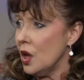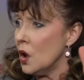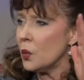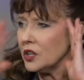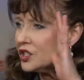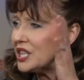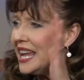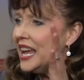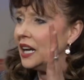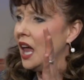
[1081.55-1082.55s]
we're
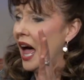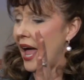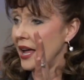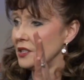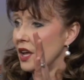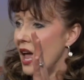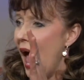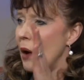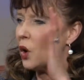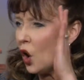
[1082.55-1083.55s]
seeing light,
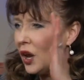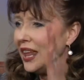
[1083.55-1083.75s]
and we're going to